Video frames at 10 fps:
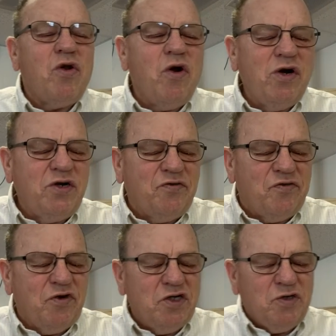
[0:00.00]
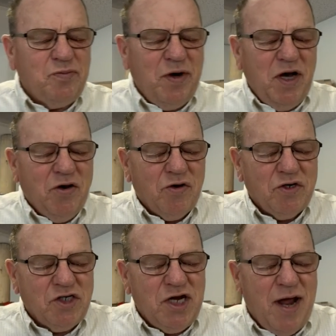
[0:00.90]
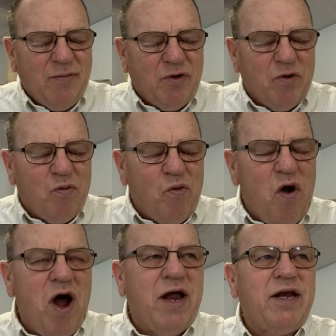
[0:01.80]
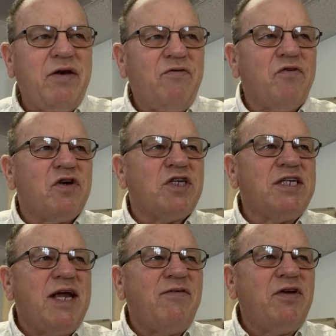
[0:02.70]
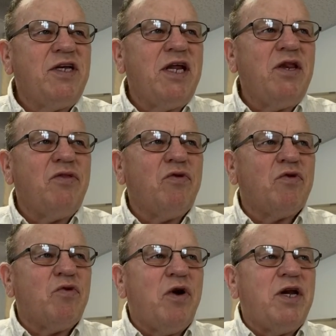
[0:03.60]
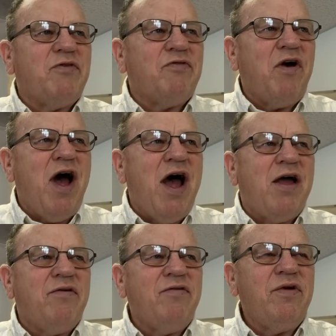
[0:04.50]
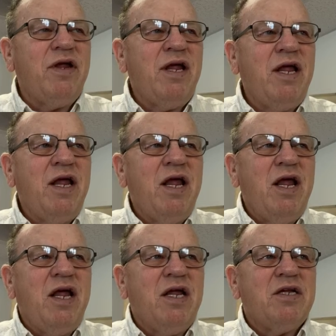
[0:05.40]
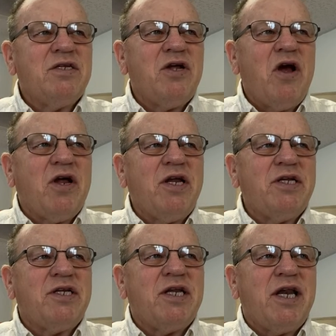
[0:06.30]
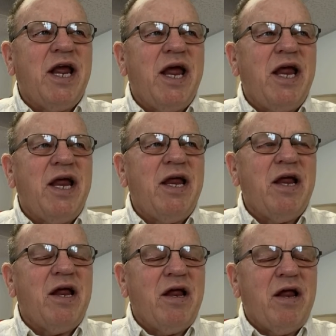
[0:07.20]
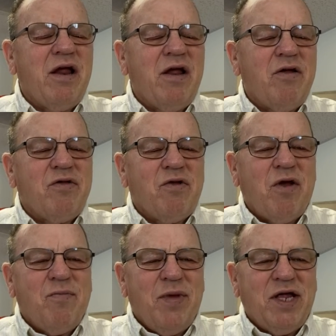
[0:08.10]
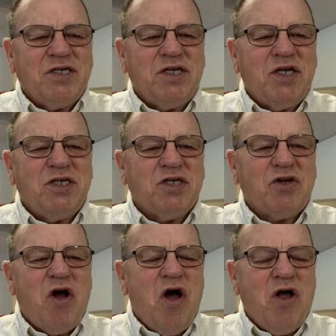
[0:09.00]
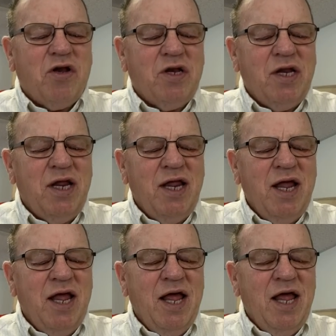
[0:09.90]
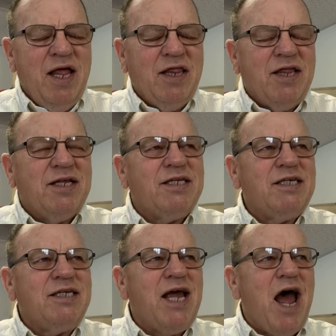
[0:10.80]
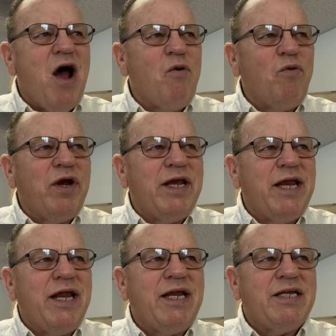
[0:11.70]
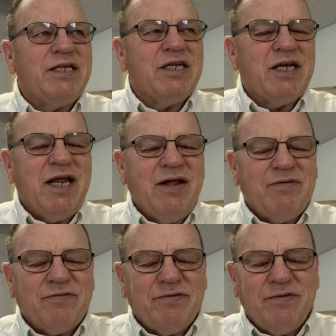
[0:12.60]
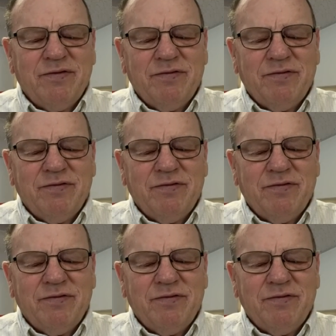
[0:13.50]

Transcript: of the Lord, to 1 Peter chapter 1, verse 17 through 25, talking today, a message called, "This is How We Need to Live."